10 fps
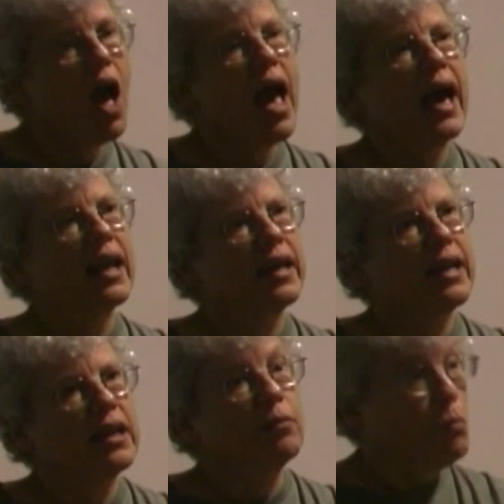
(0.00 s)
And
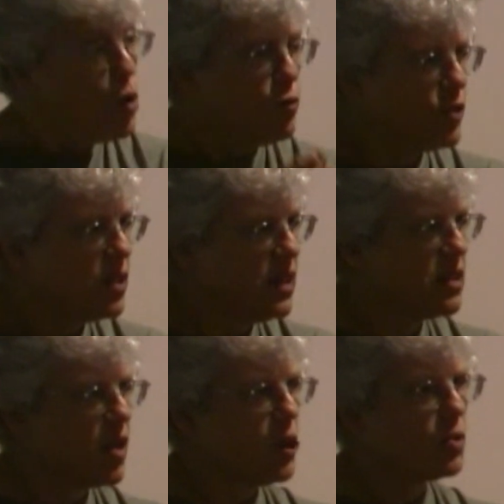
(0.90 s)
I moved to the
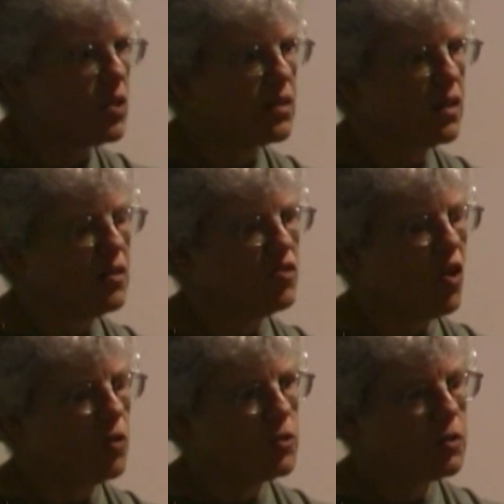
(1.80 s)
East Coast as an
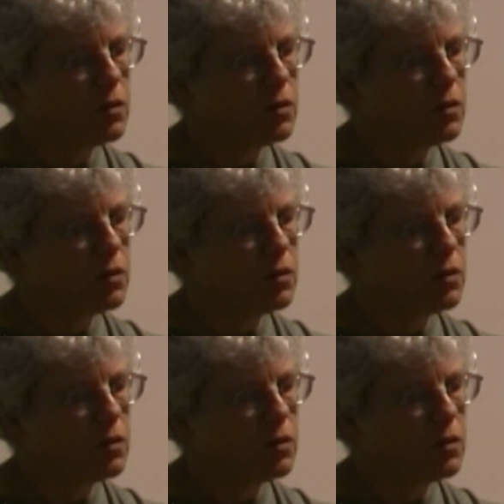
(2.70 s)
adult.